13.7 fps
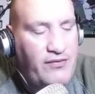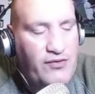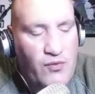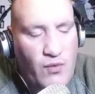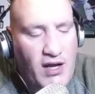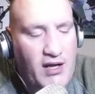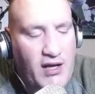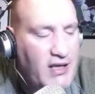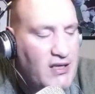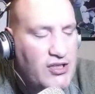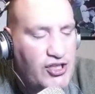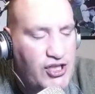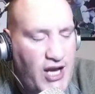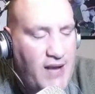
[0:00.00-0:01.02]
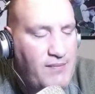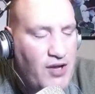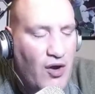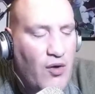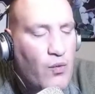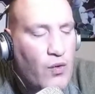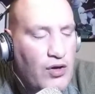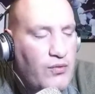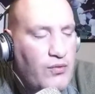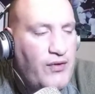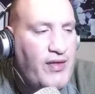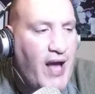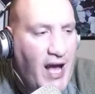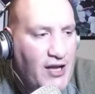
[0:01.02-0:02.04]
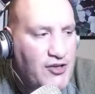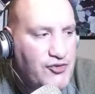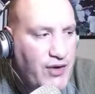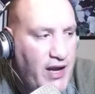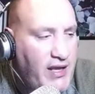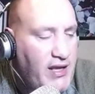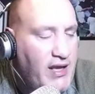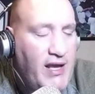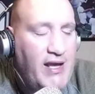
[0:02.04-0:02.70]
If you want to get in shape, go work with Andre.